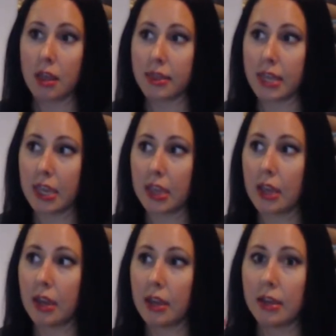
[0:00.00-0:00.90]

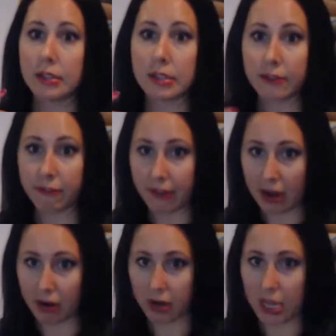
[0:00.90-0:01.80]
the
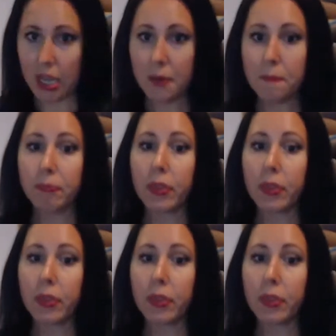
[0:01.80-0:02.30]
severity